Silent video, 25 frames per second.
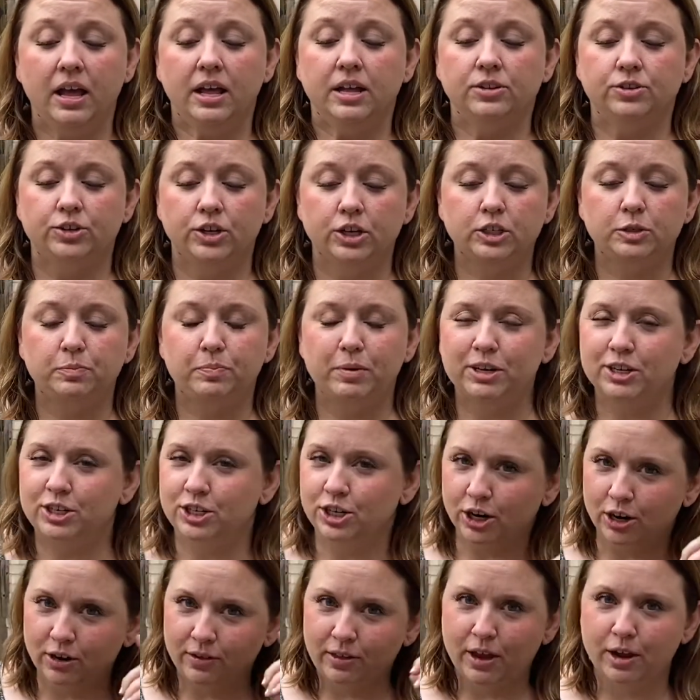Just be
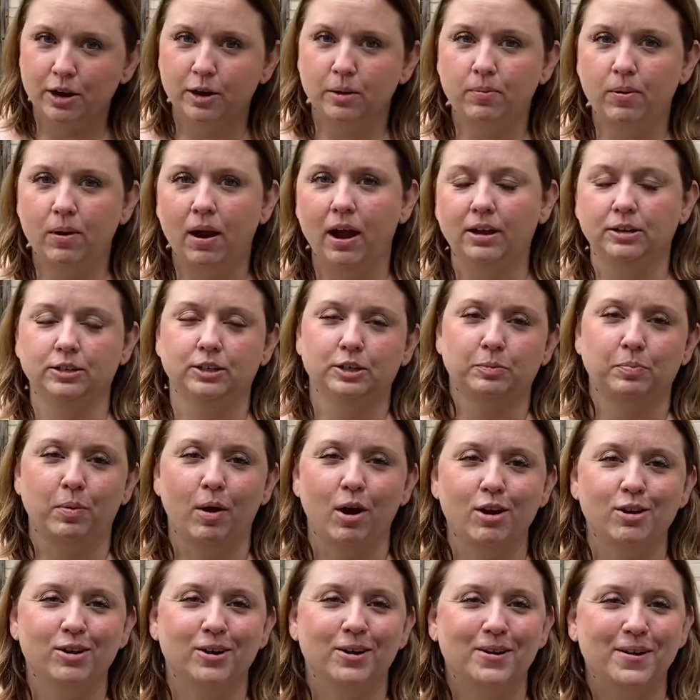sure that your practice
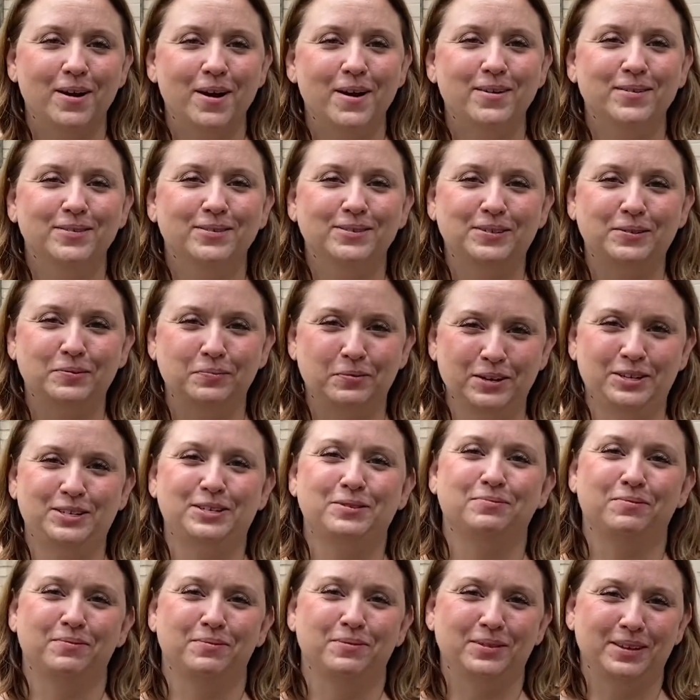partner knows which
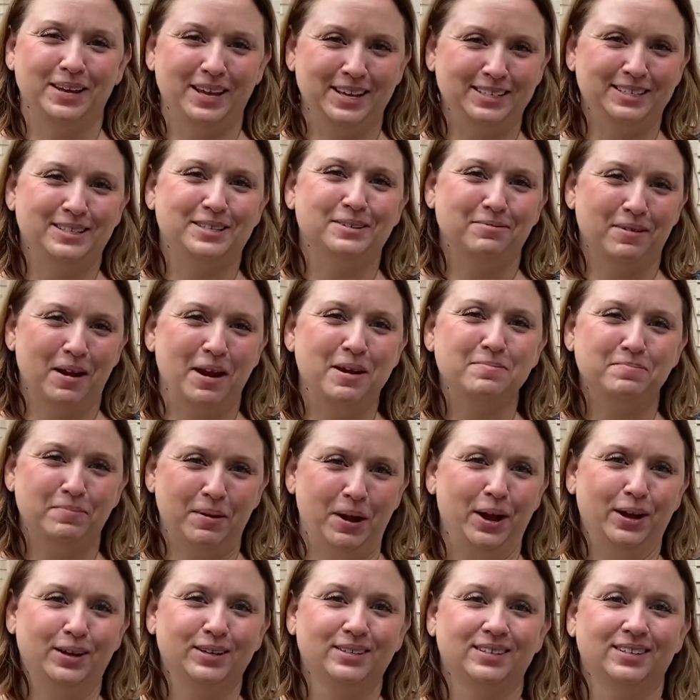is the right
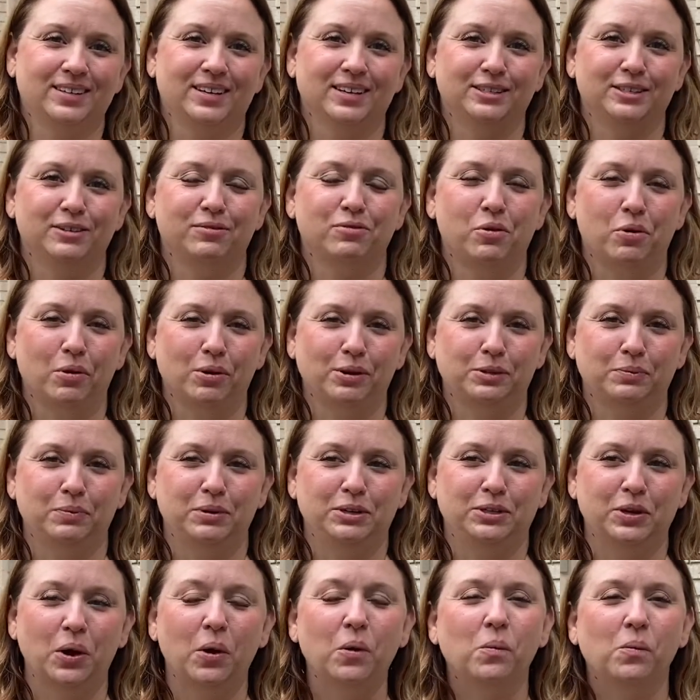box, because of course we
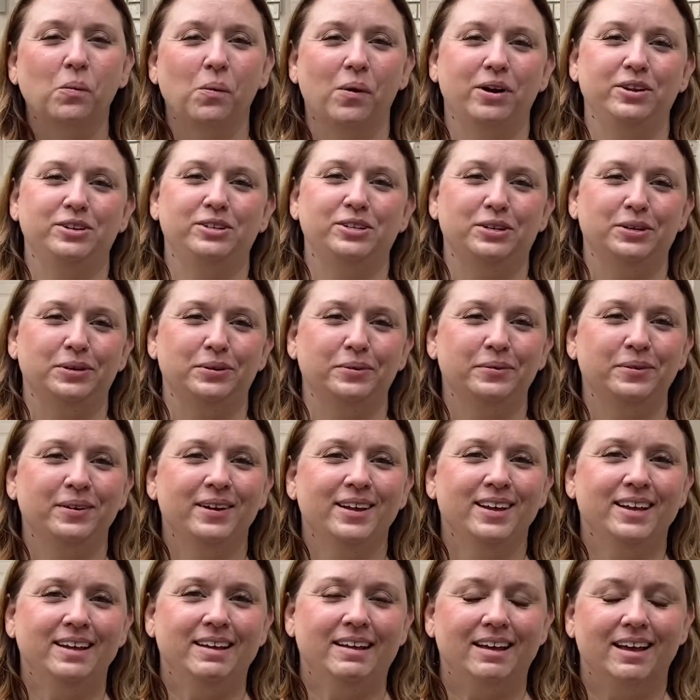don't want to
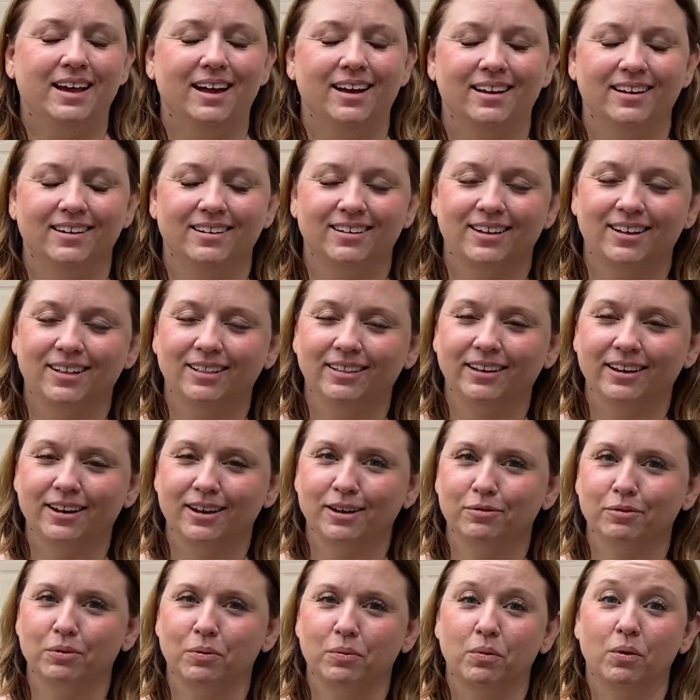click
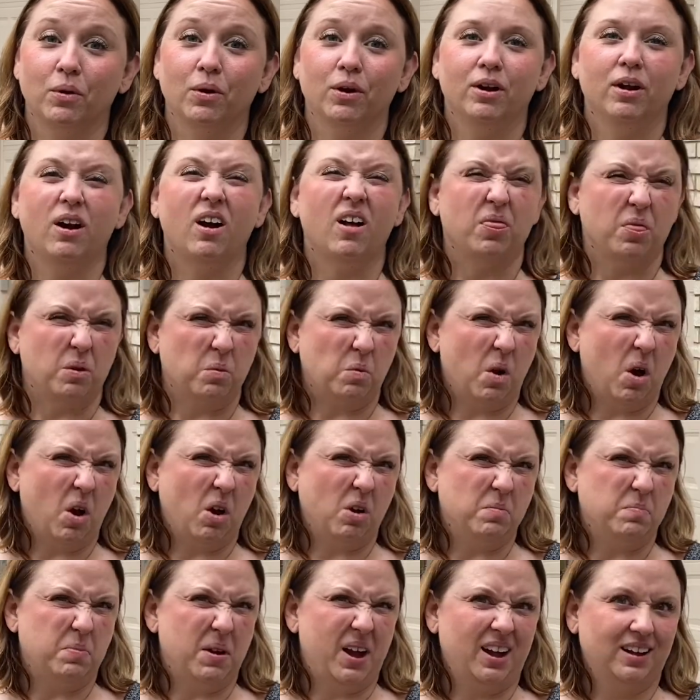and reward on the
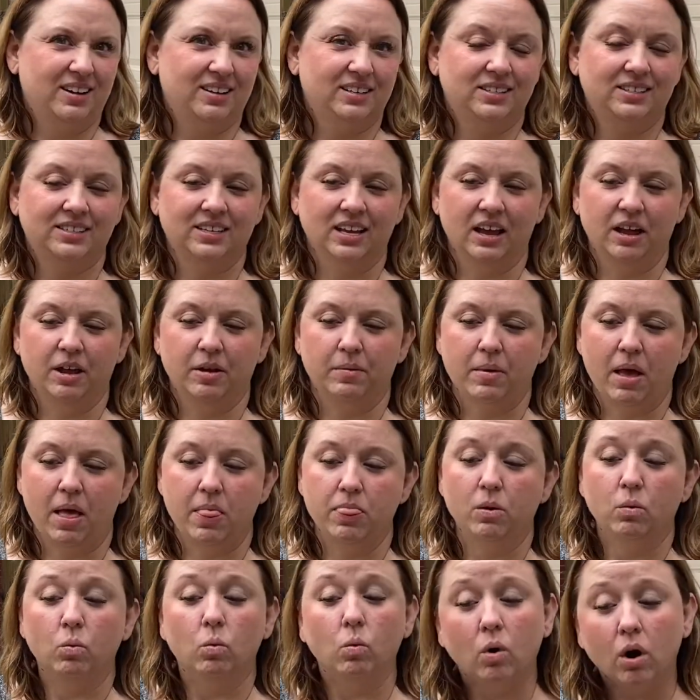wrong box. And
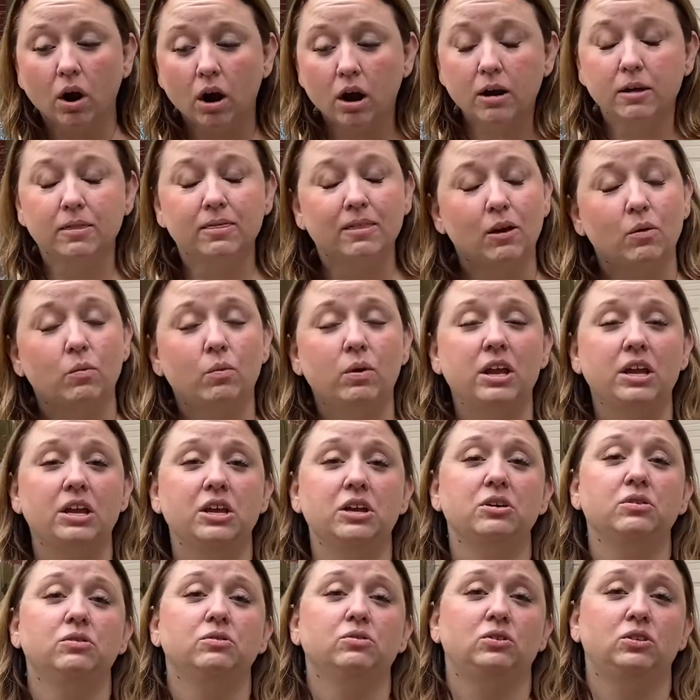the word that we
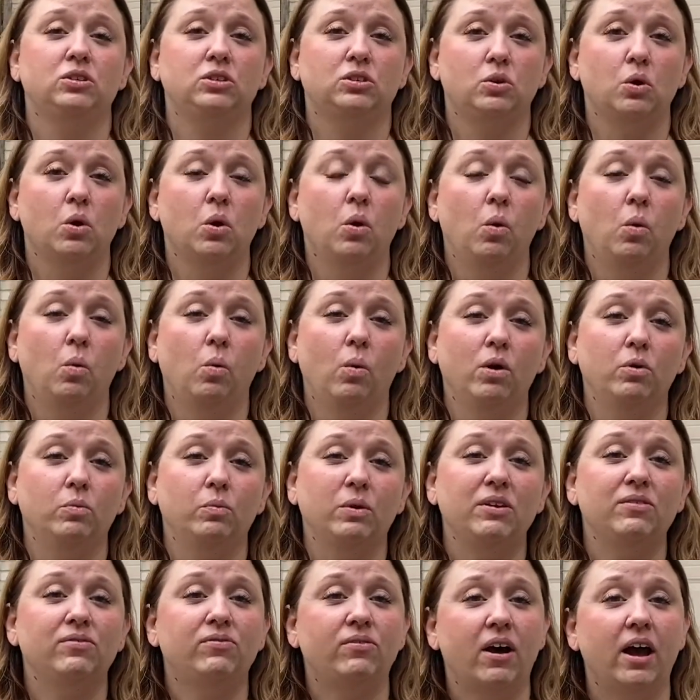use when
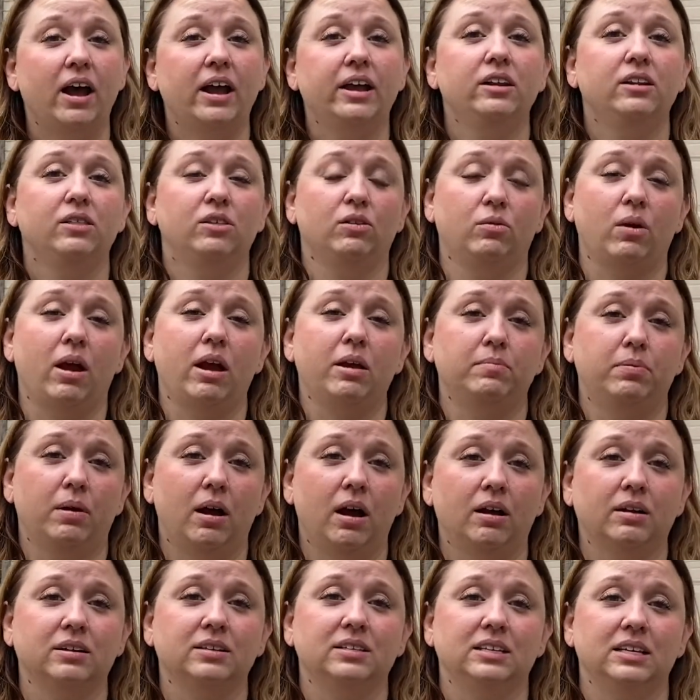we find the right
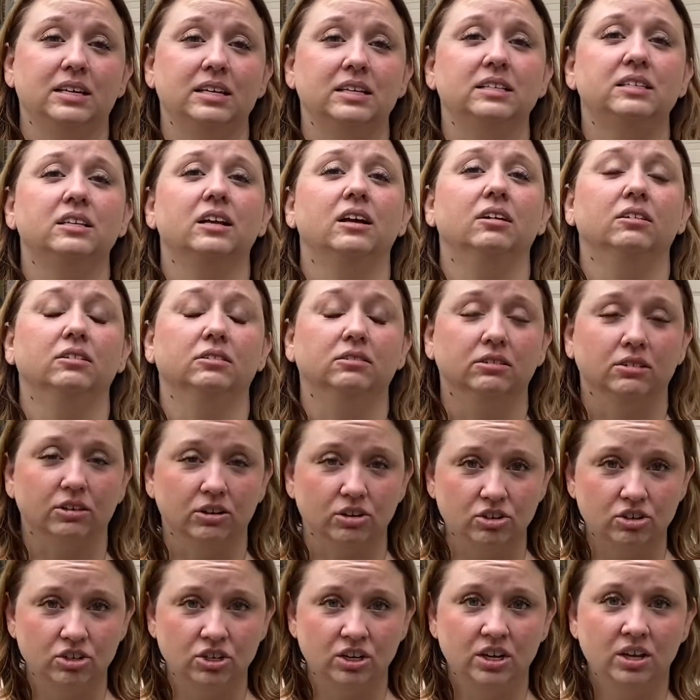box is
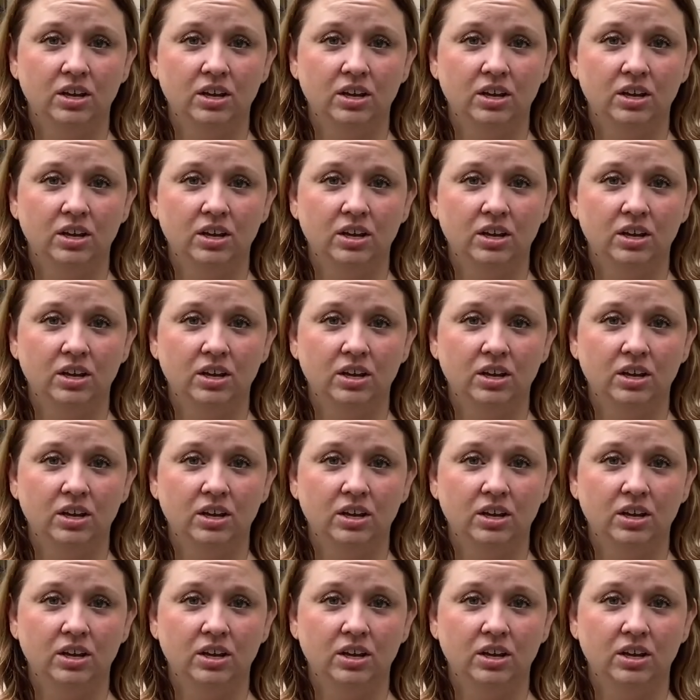alert.